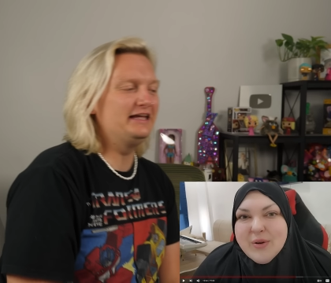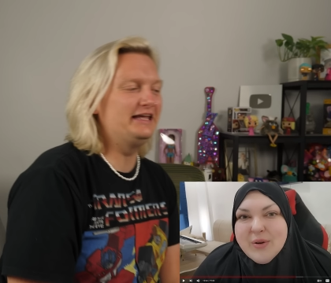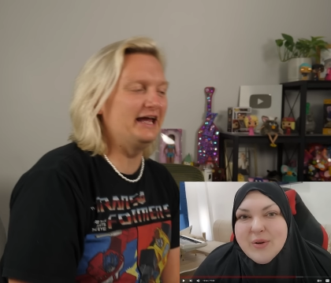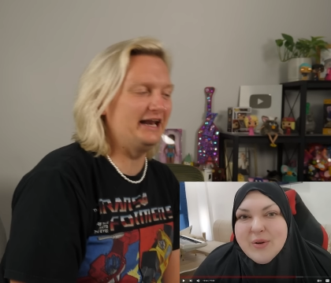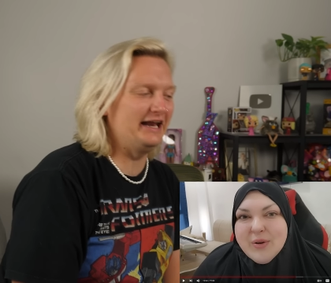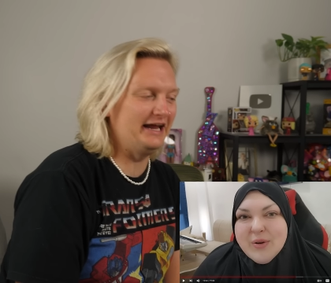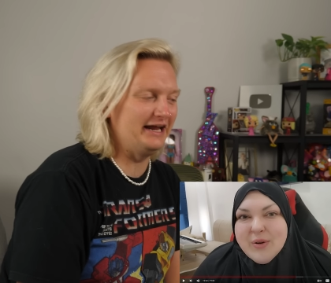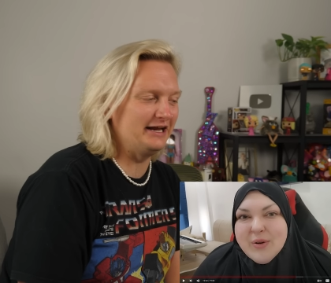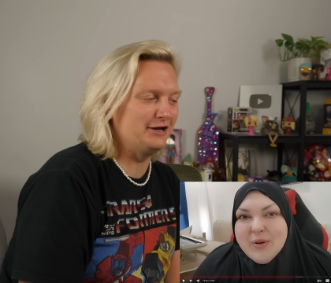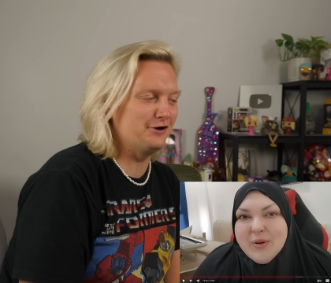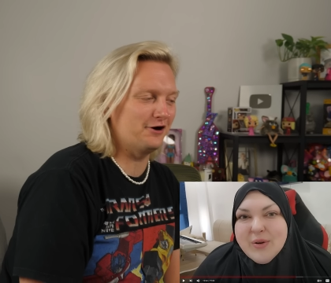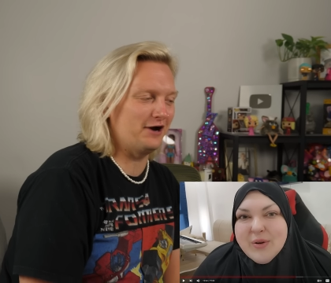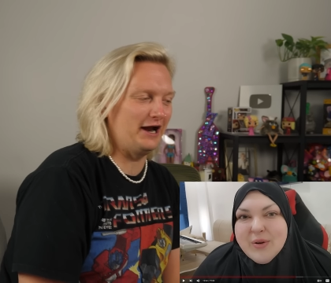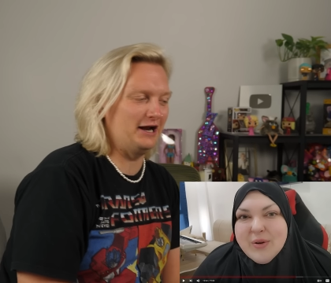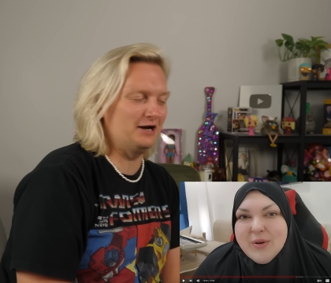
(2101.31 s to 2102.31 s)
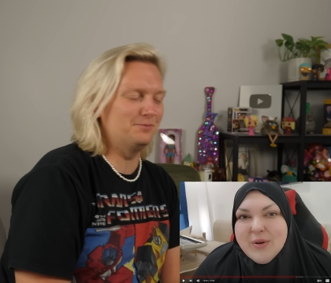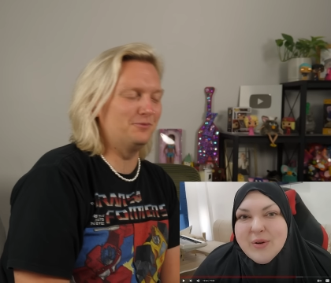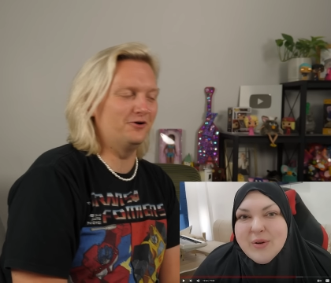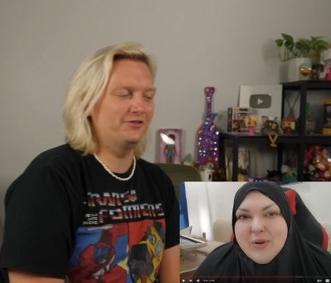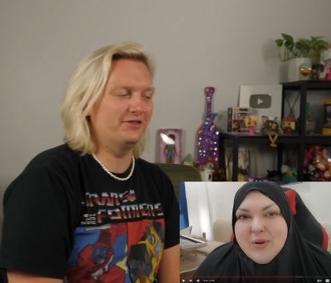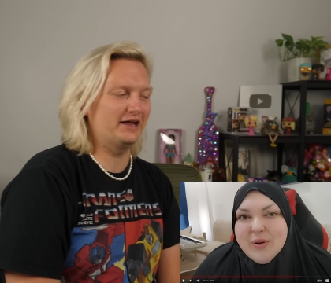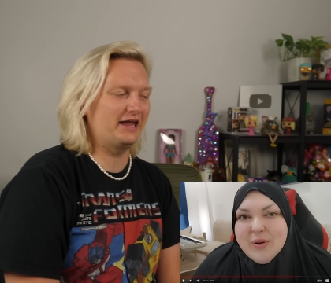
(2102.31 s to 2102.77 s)
Speaker 1: getting your
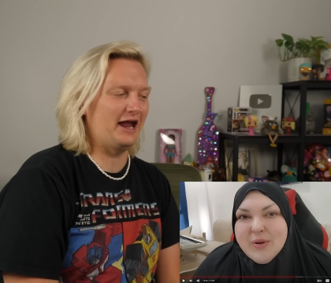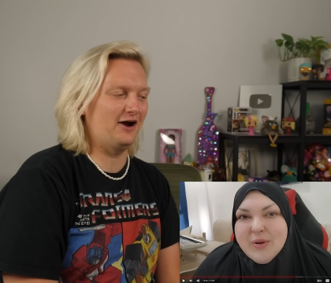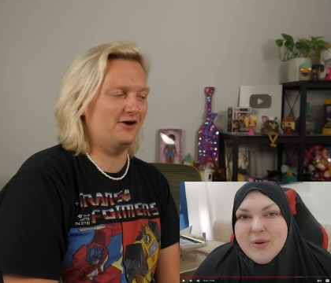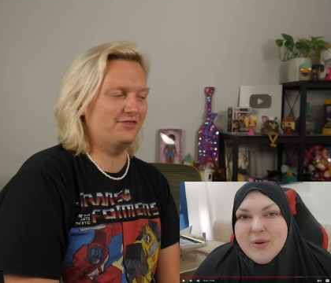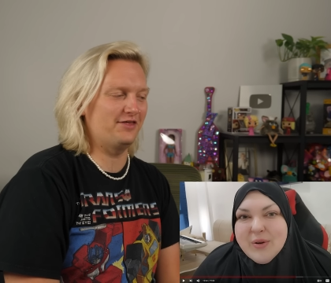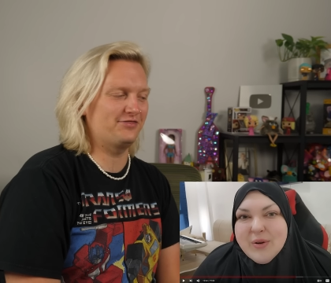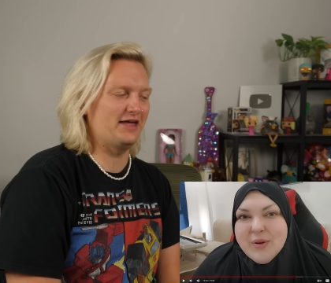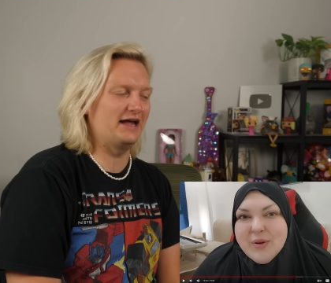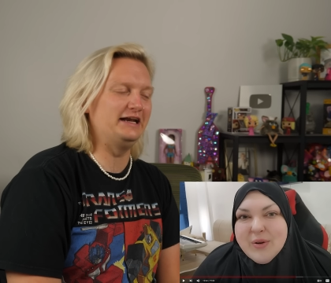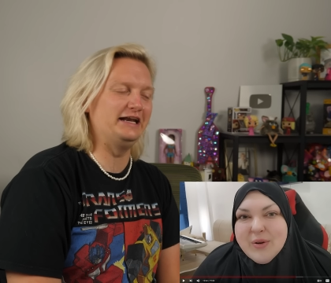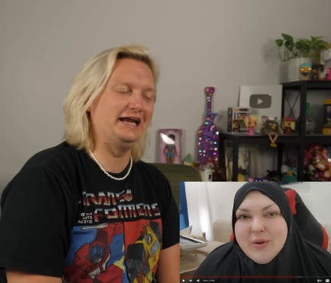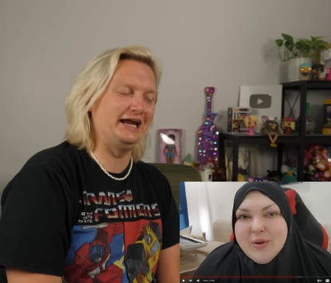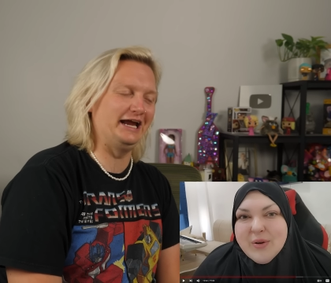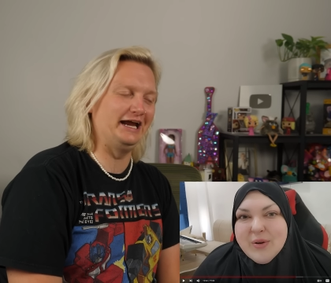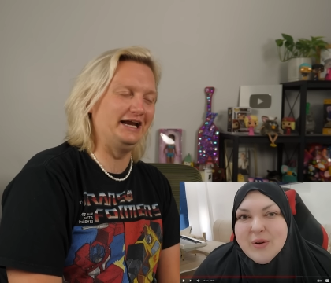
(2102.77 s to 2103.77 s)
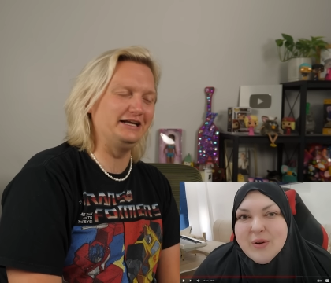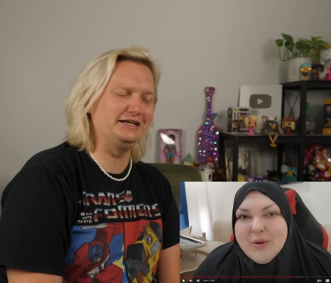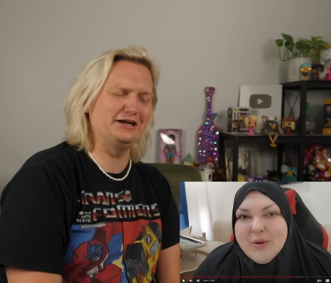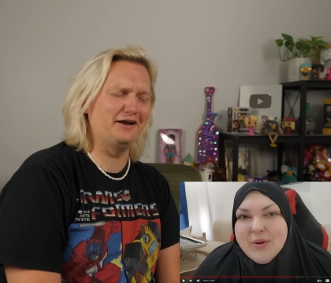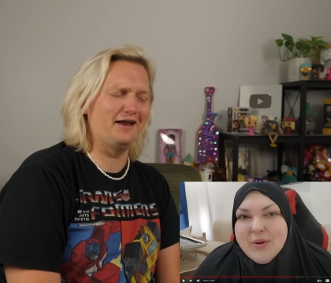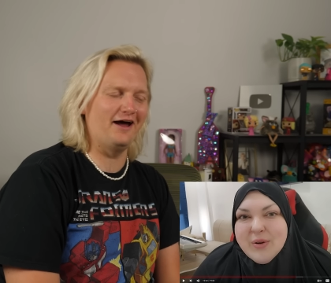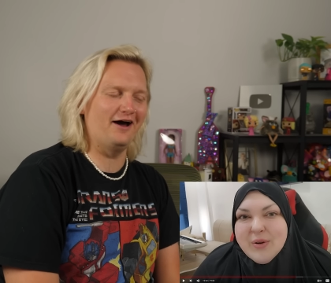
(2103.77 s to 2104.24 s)
animal the care that they need,
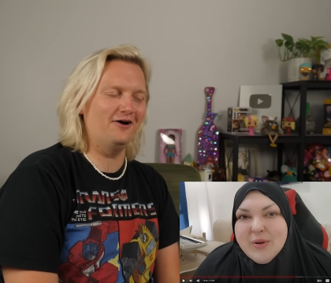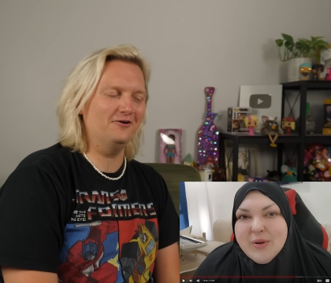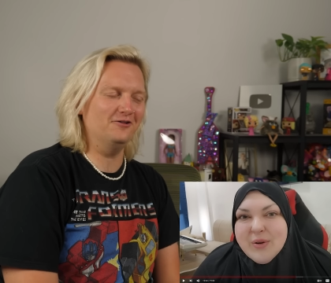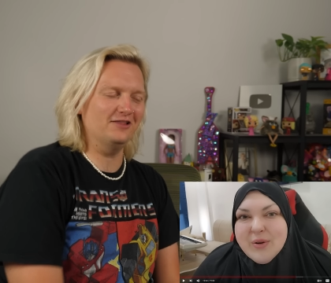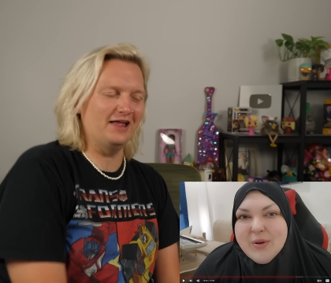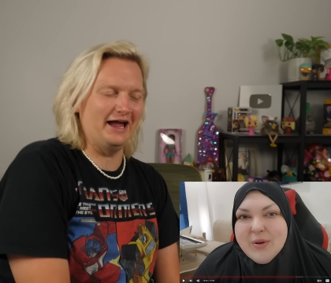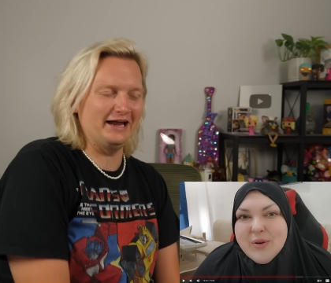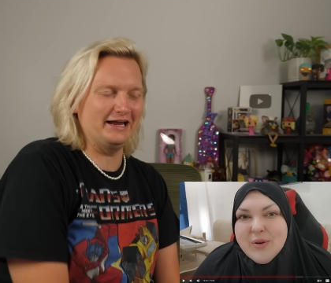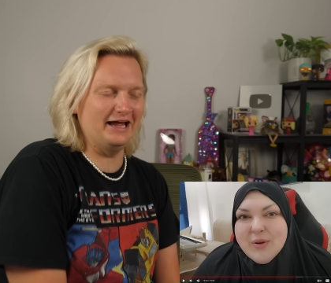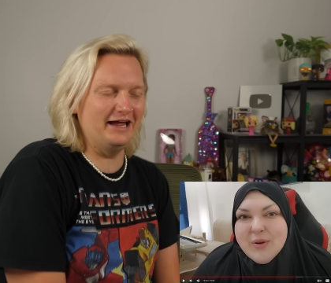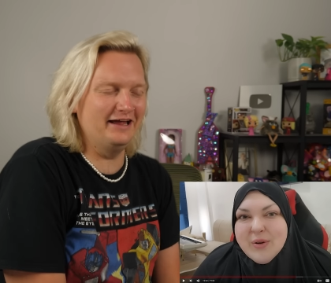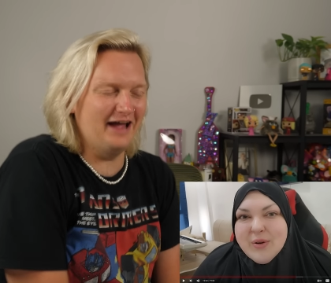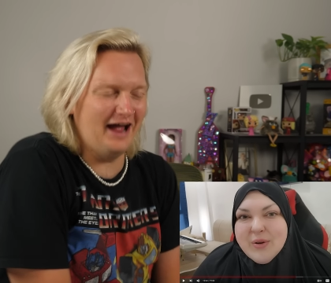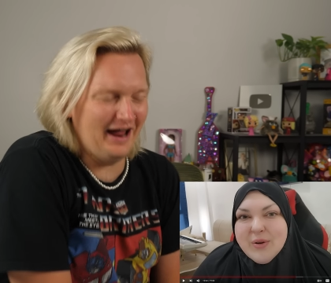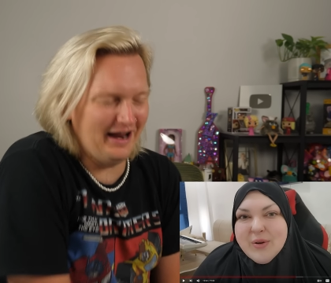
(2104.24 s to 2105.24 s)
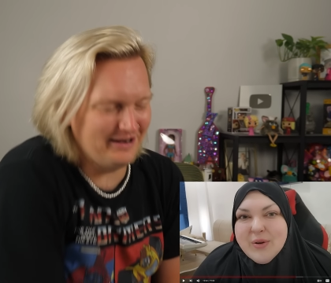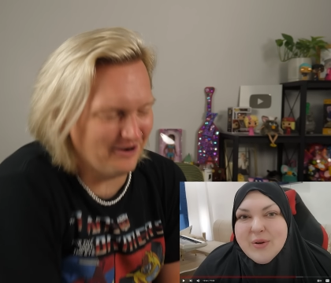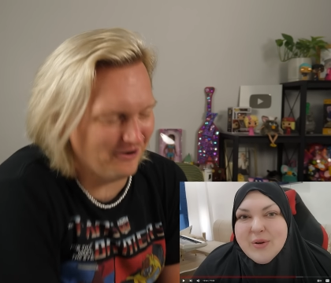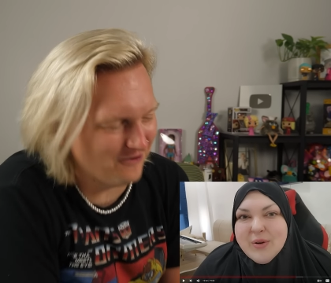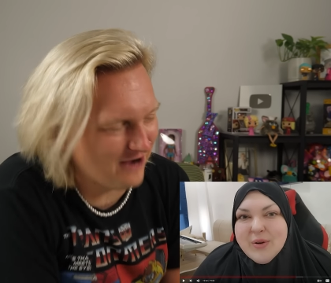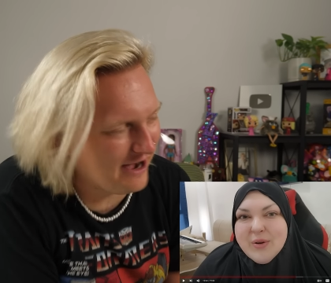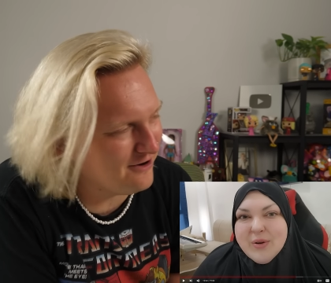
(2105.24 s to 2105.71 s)
you know? Like
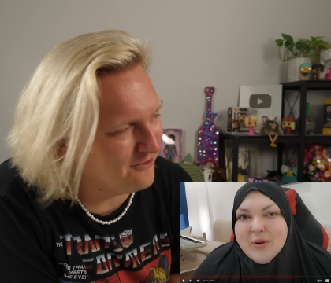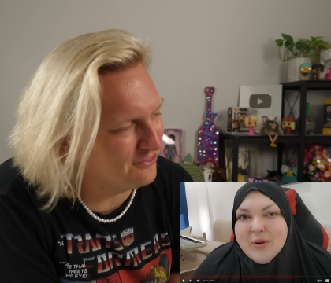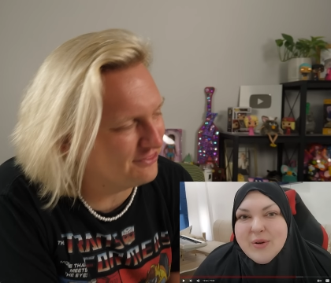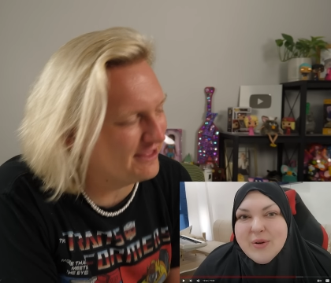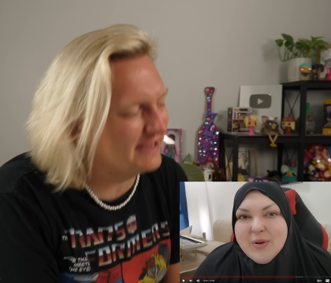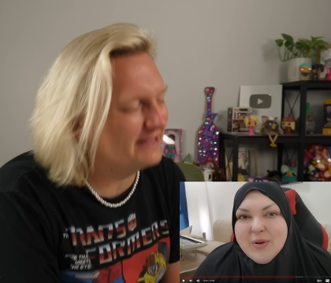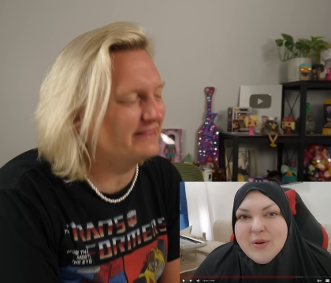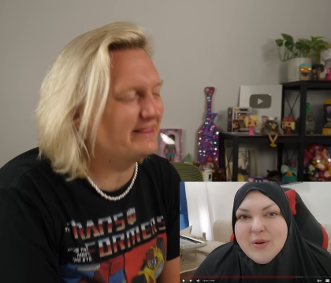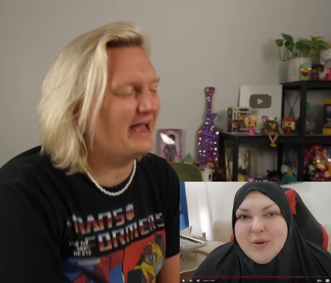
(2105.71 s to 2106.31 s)
I don't think